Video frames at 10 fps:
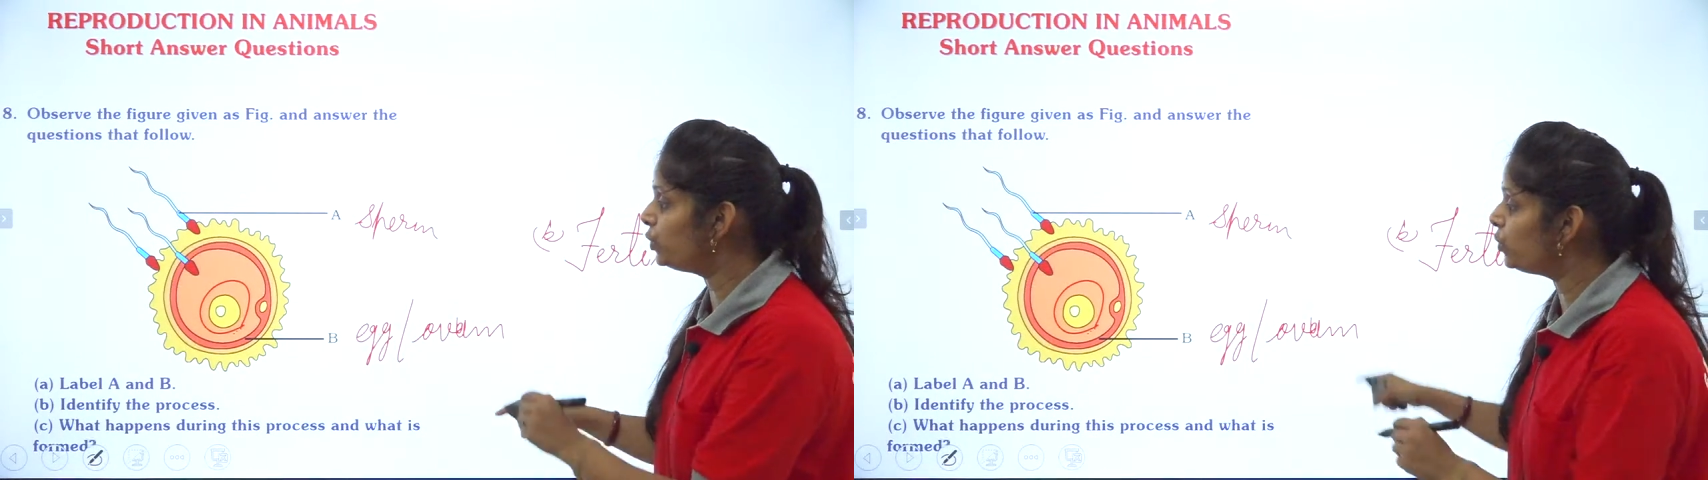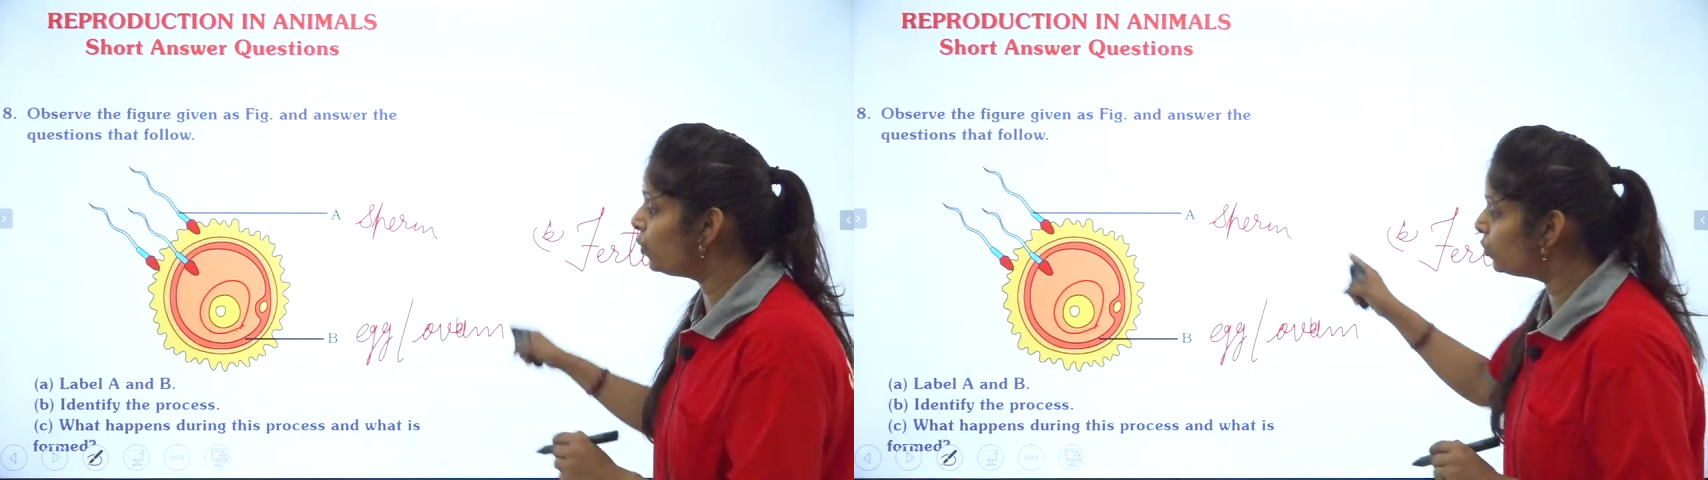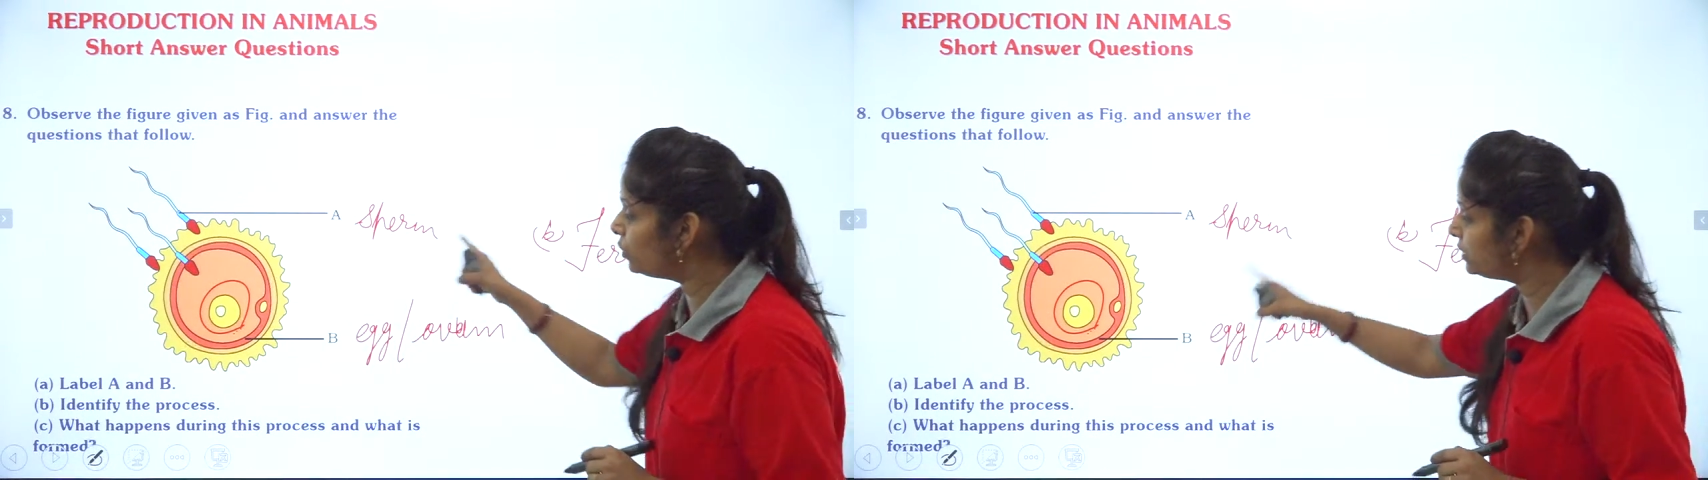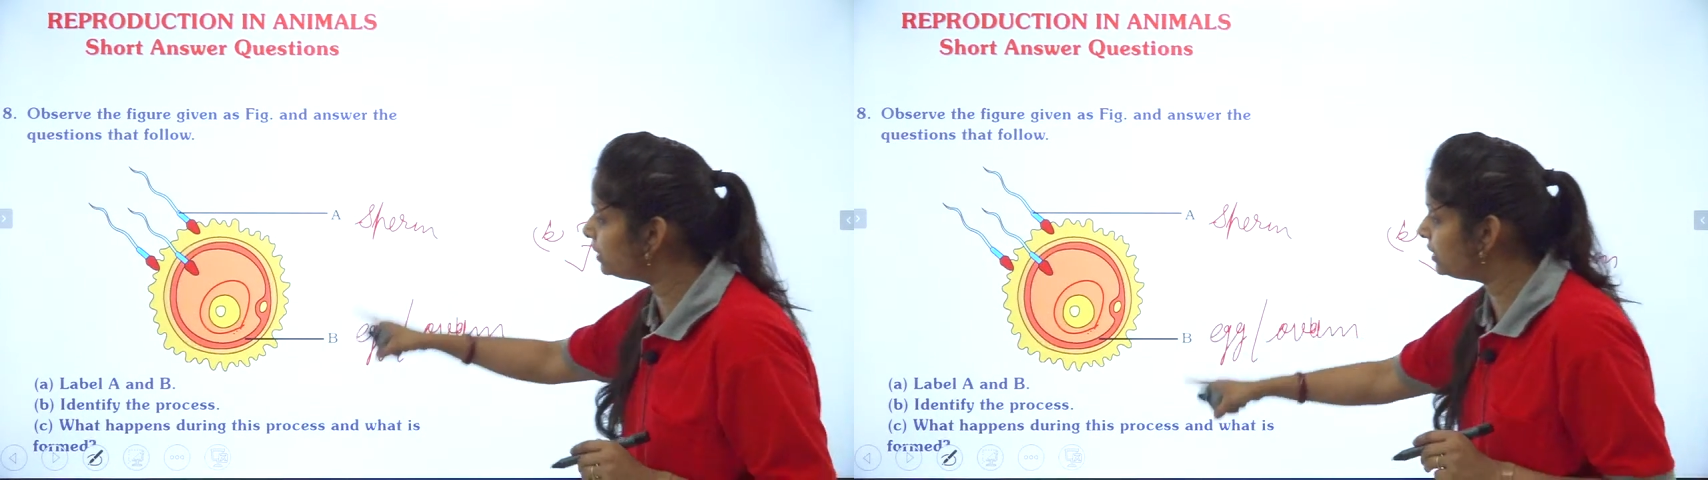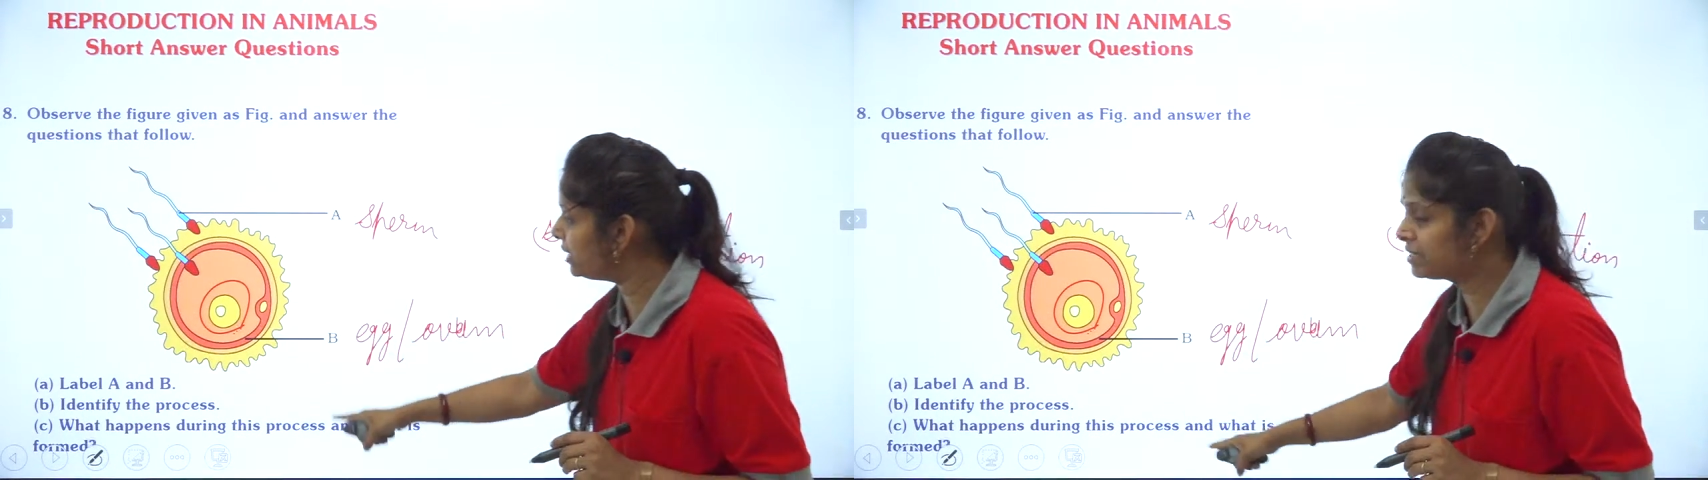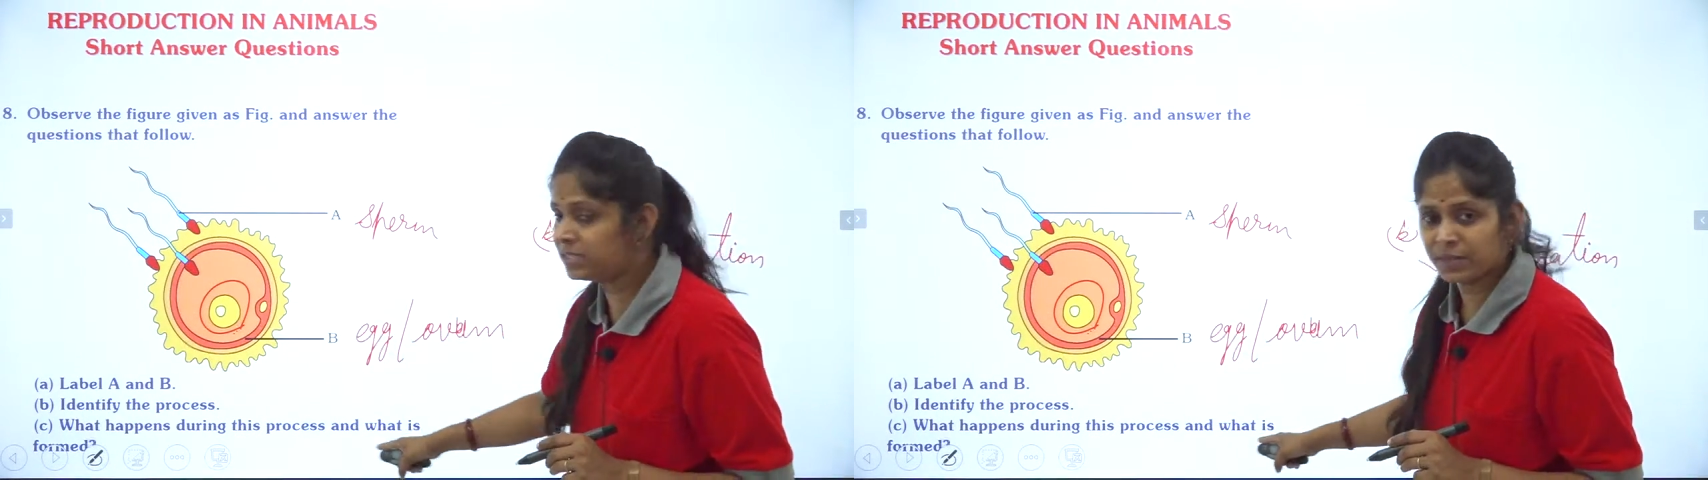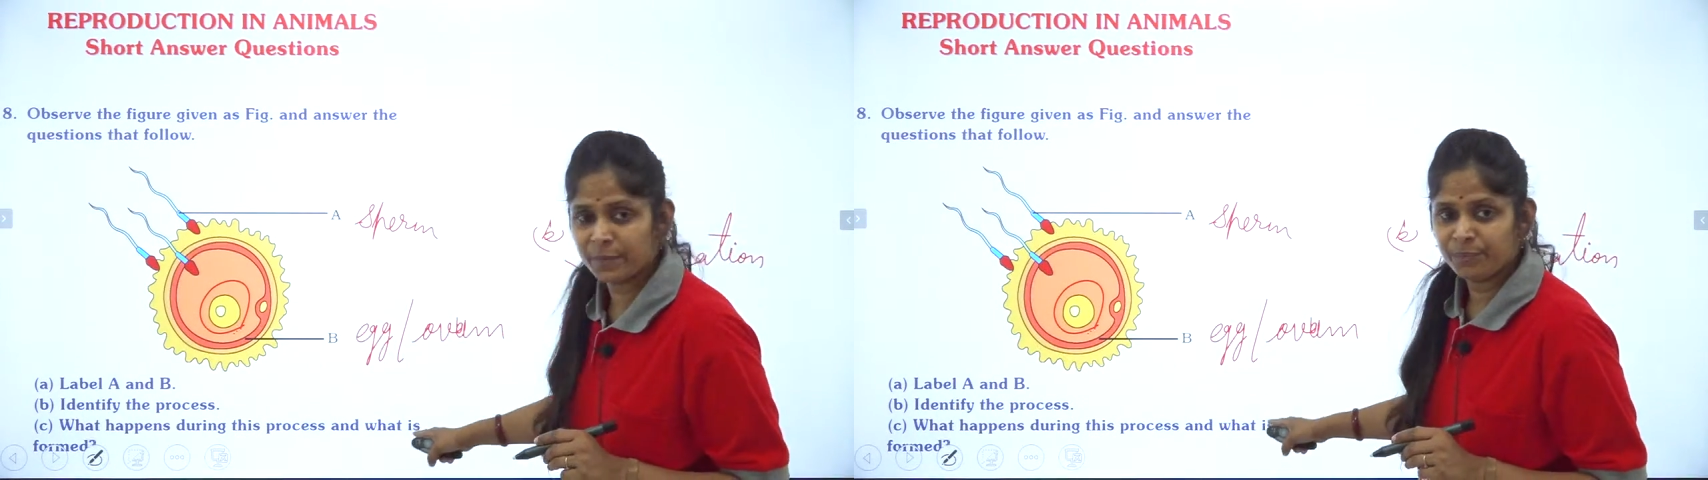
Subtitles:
you all the things,